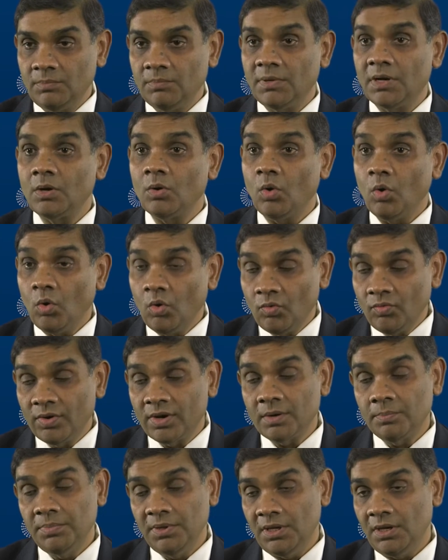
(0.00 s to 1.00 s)
but over
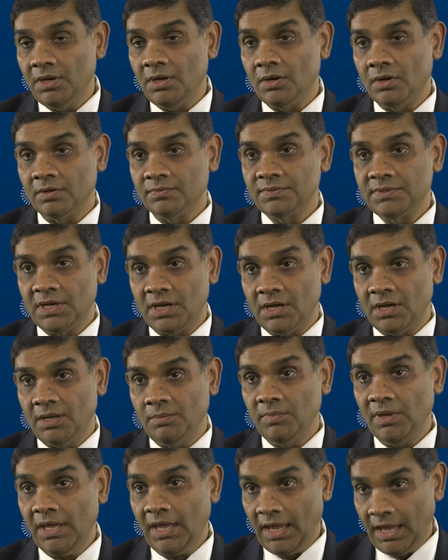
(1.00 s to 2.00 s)
a period of
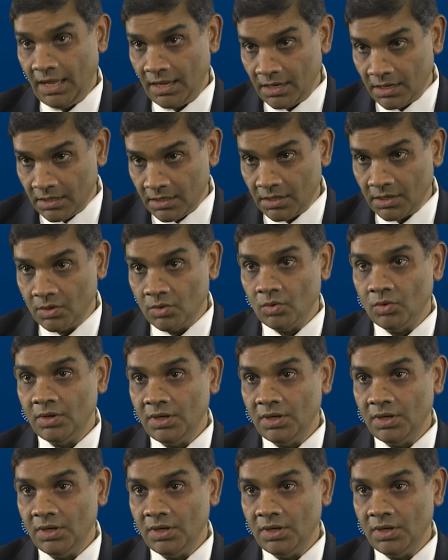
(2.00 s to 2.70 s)
time can undergo